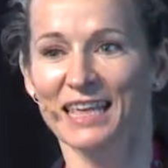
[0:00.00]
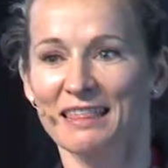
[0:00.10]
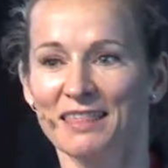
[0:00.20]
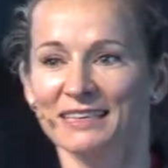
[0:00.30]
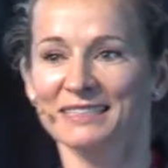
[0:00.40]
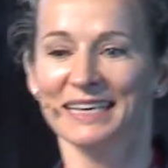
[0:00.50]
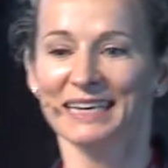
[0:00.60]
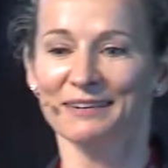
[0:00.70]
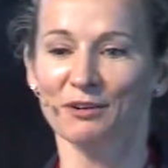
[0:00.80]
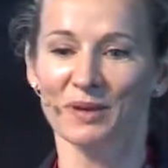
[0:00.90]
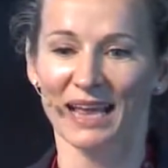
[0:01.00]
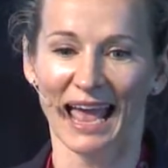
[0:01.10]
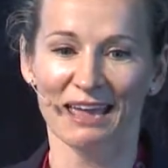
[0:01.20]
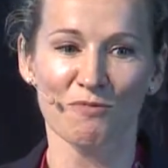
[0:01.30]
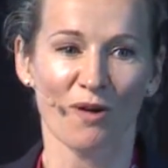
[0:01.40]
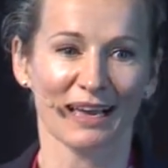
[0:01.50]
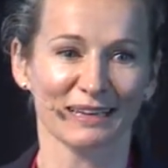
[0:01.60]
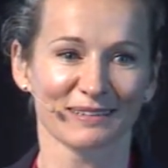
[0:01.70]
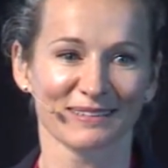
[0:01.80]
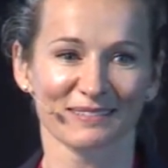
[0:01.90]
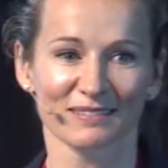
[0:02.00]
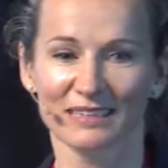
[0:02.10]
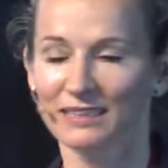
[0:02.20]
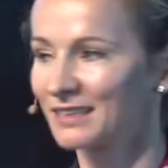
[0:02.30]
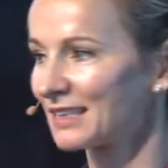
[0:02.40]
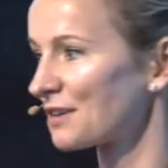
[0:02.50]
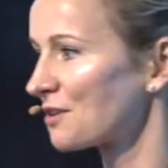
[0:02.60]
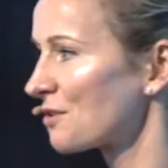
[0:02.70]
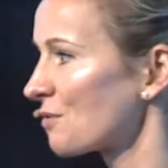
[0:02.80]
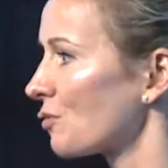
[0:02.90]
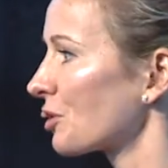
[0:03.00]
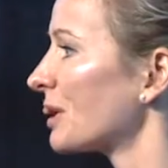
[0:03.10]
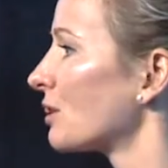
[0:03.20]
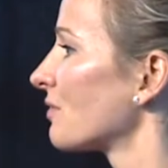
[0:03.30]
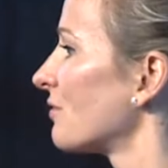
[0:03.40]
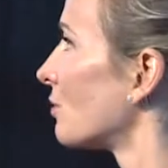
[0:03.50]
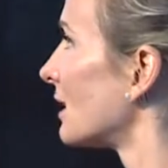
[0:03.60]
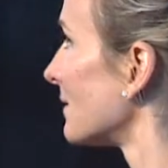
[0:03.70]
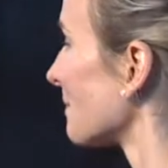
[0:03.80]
things get a little bit haywire? What do we look for?